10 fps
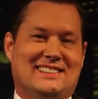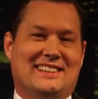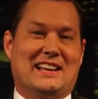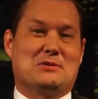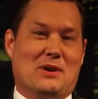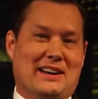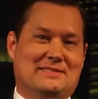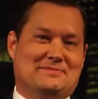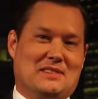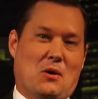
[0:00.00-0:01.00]
That's right.
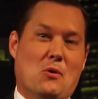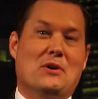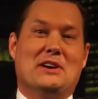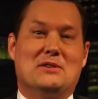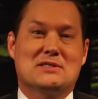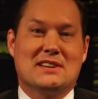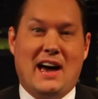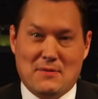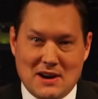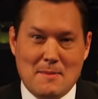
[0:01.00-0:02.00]
Oreos
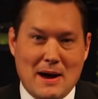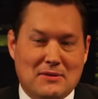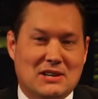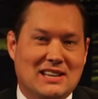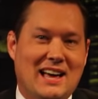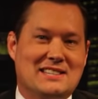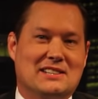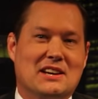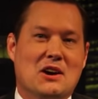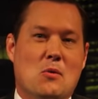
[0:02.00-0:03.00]
have come out of the
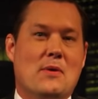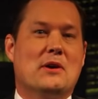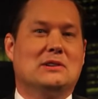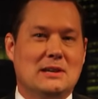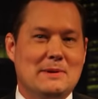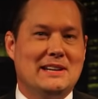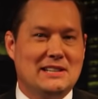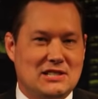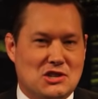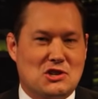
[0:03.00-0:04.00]
closet with their limited
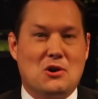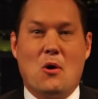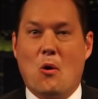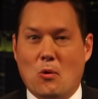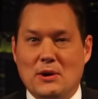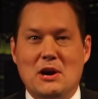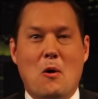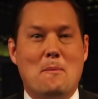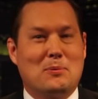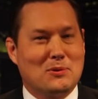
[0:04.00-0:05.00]
edition
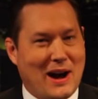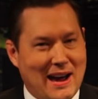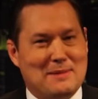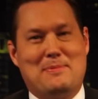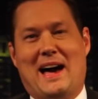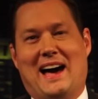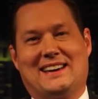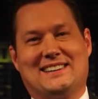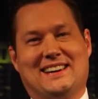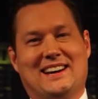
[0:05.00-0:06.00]
Oreo Pride
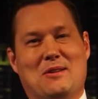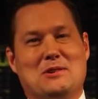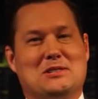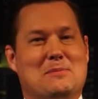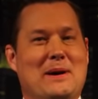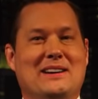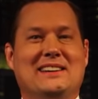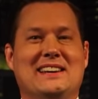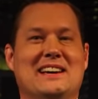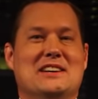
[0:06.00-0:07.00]
Pack, which is
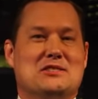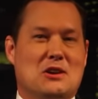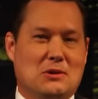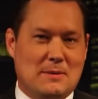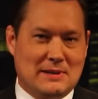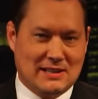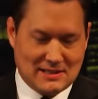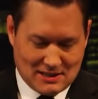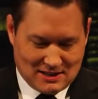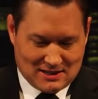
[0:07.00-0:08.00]
apparently so limited,
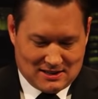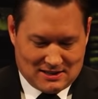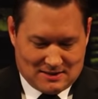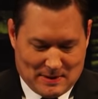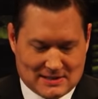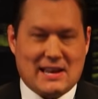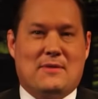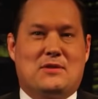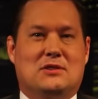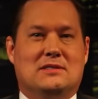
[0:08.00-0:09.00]
my
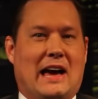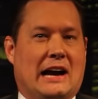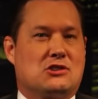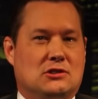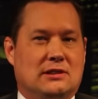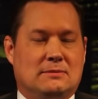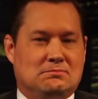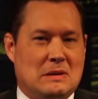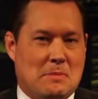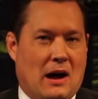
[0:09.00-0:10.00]
staff couldn't actually
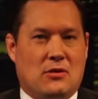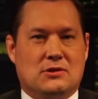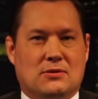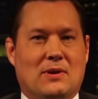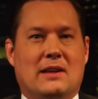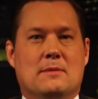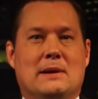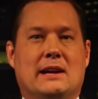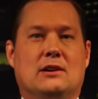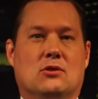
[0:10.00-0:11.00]
be bothered to find them
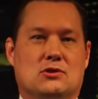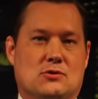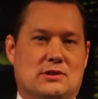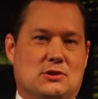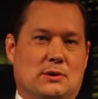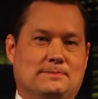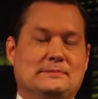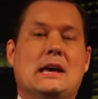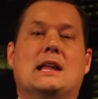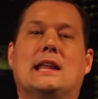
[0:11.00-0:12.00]
in any grocery store.
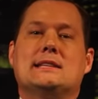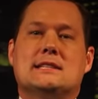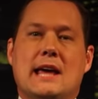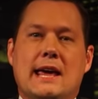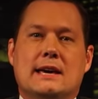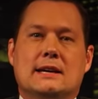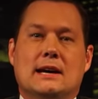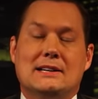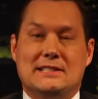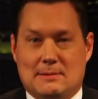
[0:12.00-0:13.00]
Let's take
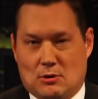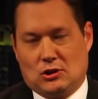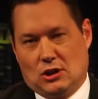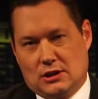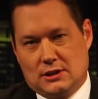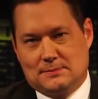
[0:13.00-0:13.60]
a deeper look.